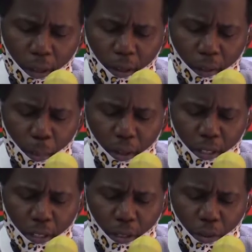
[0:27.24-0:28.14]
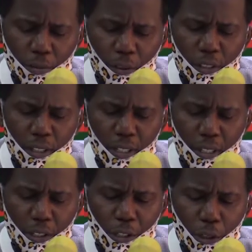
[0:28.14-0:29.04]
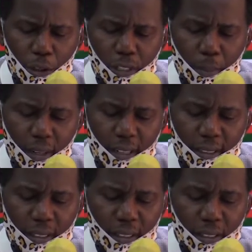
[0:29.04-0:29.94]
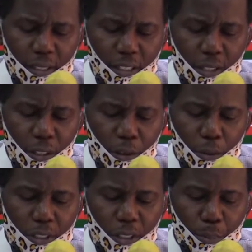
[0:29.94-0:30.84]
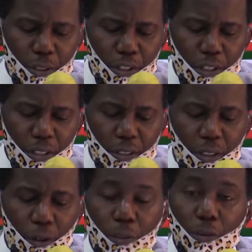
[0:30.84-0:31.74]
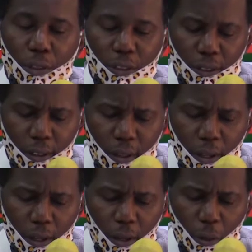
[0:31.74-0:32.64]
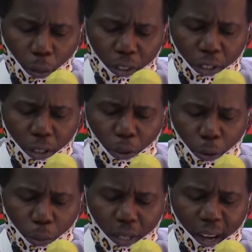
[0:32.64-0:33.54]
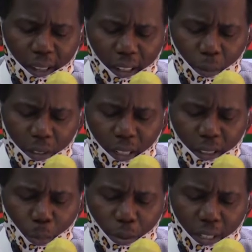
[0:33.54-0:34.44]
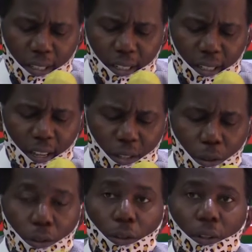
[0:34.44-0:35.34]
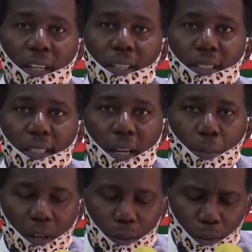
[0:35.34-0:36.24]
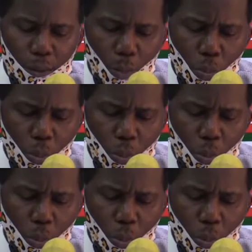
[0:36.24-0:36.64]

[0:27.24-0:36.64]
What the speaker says: The basis for this seditious demand is the security breaches in the country, which these groups are claiming that the president has not done anything about.